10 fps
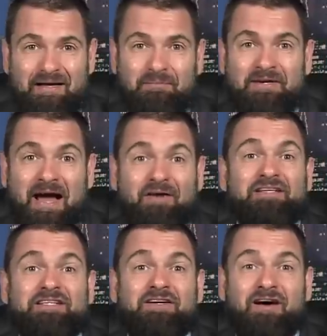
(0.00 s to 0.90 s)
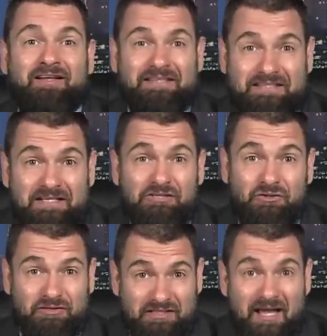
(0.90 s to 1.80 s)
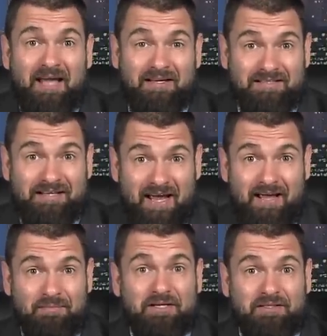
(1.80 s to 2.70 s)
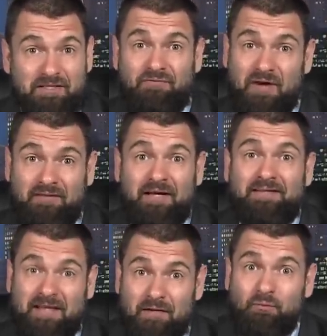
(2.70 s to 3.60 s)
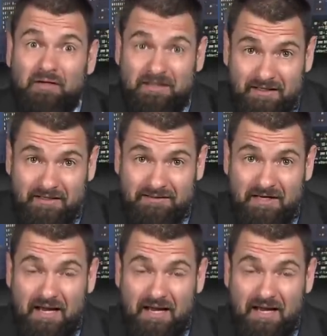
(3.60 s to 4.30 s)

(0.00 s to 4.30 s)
But now he's here on the Dean Show today because he found out that it really is.